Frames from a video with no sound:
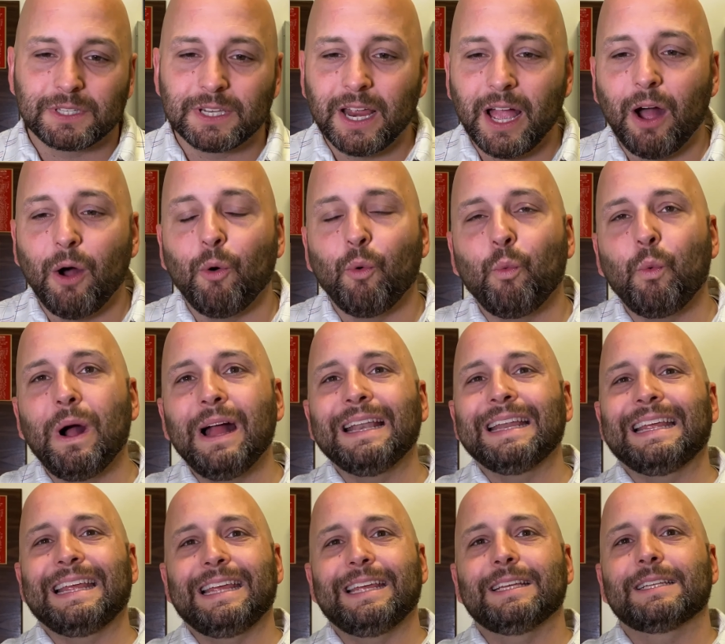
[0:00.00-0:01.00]
Now,
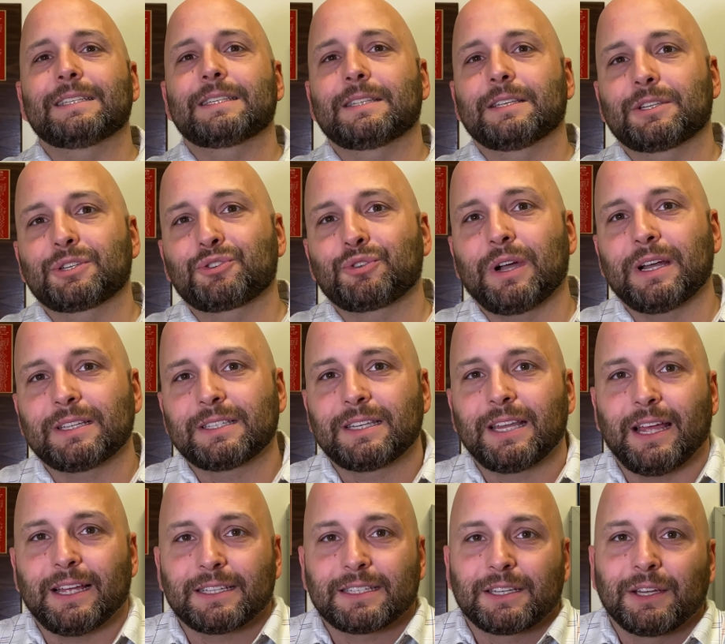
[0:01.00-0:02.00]
what is the stress
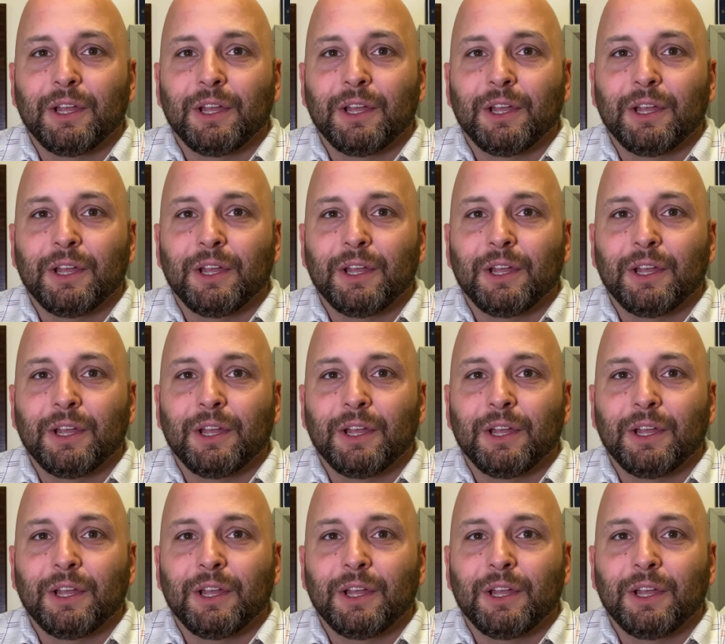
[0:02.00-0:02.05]
test?